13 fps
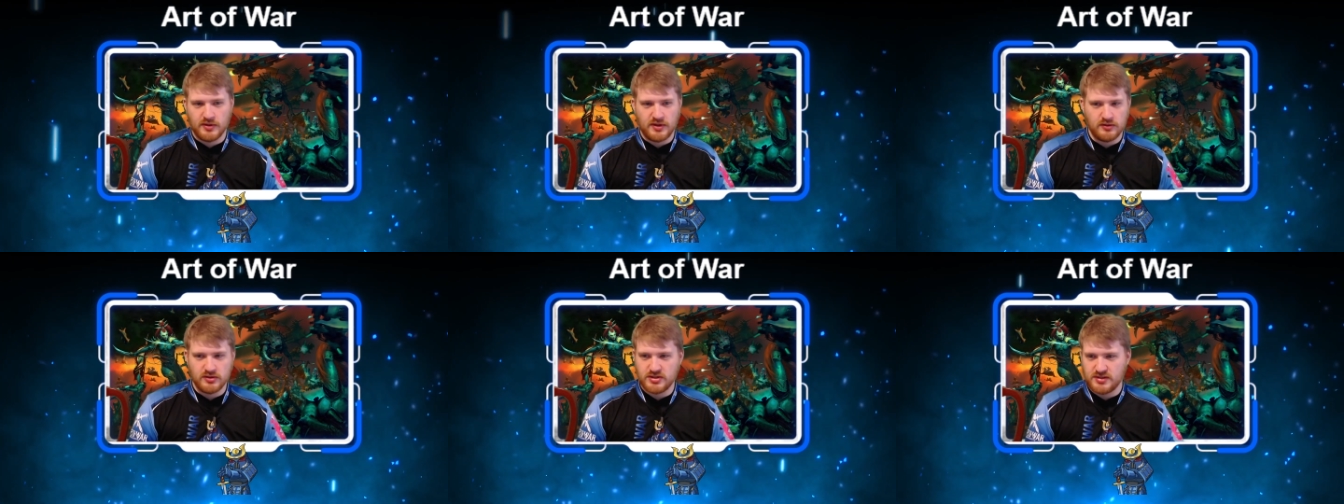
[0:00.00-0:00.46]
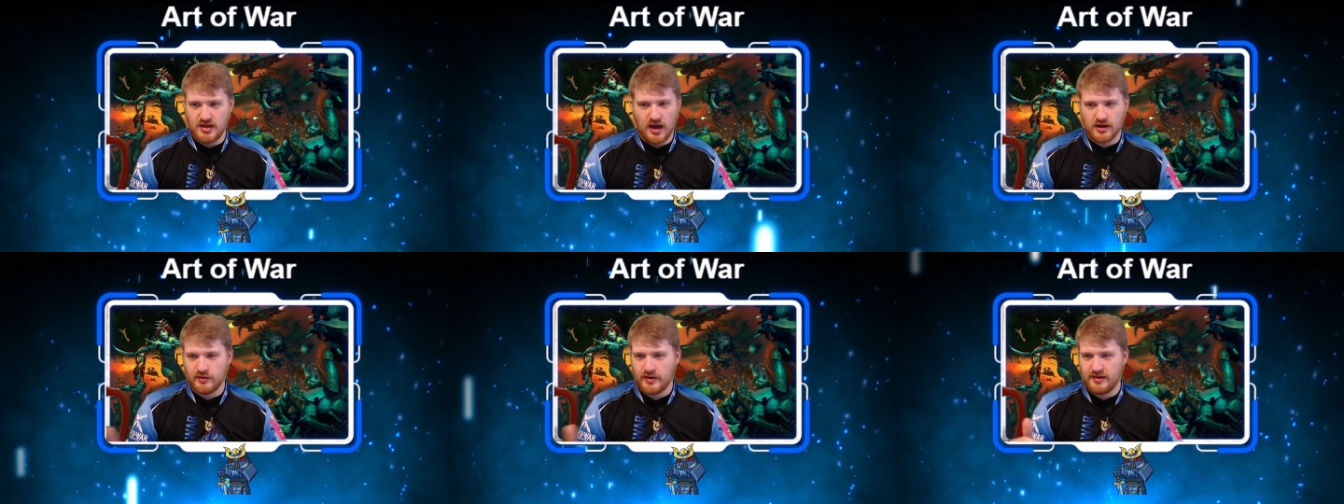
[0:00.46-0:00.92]
He'll just
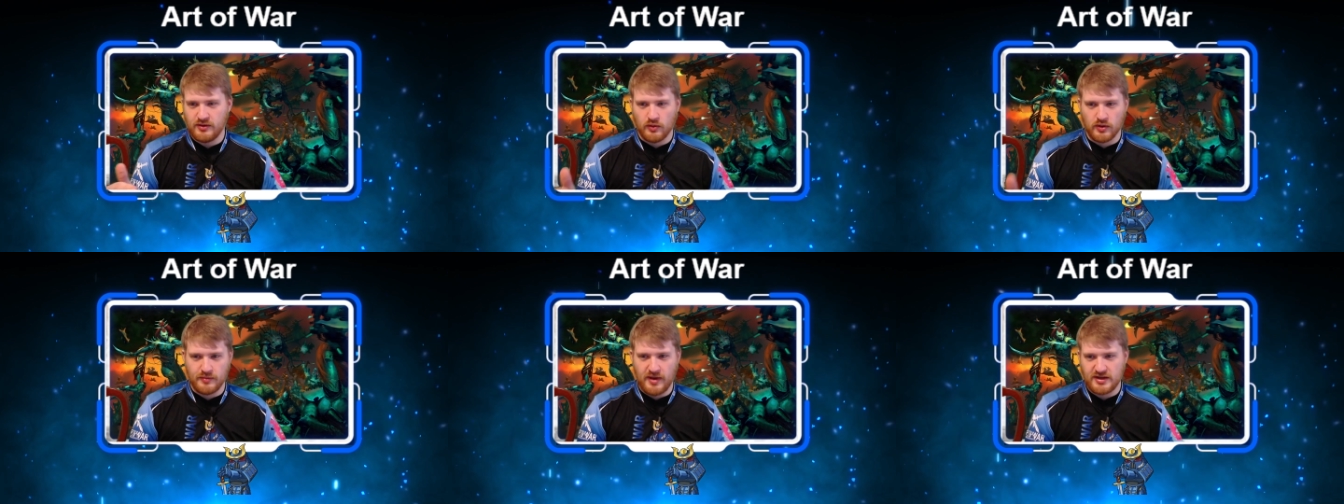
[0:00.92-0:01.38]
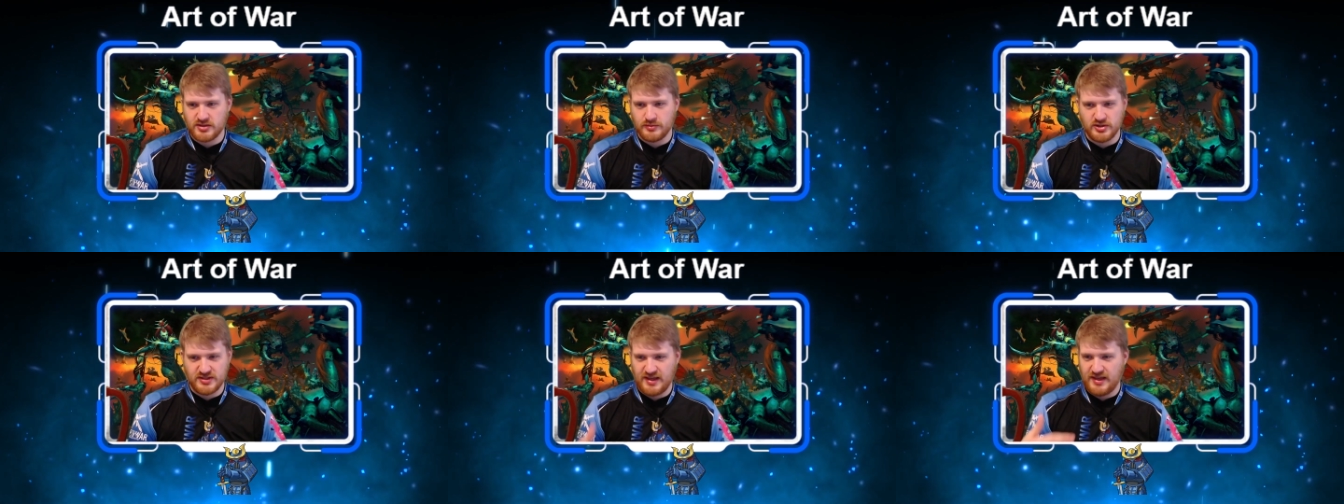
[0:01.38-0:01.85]
knock around the orc matchup,
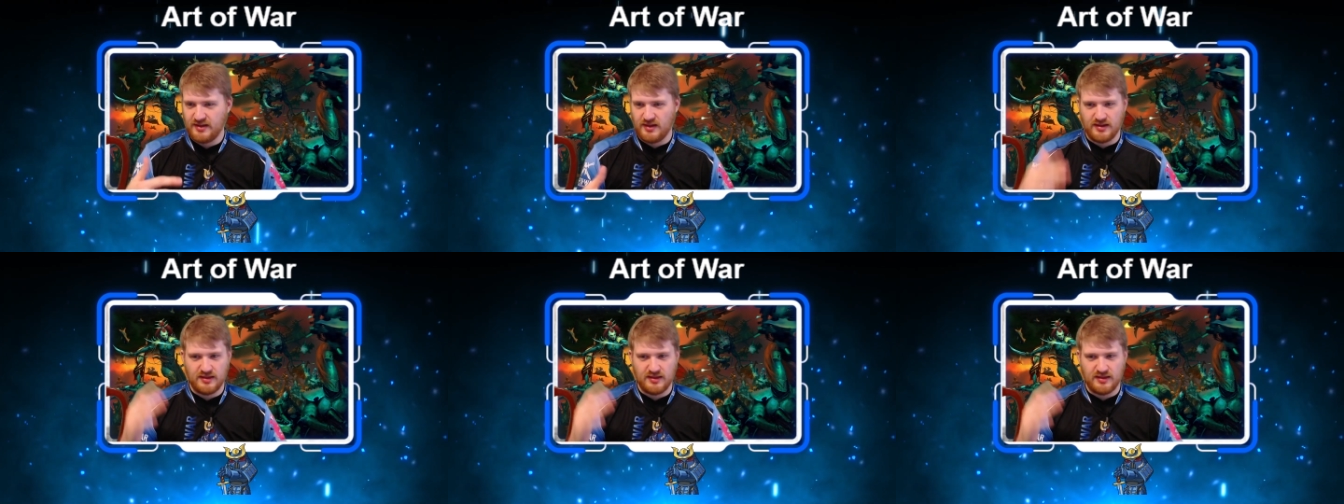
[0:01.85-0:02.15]
just killing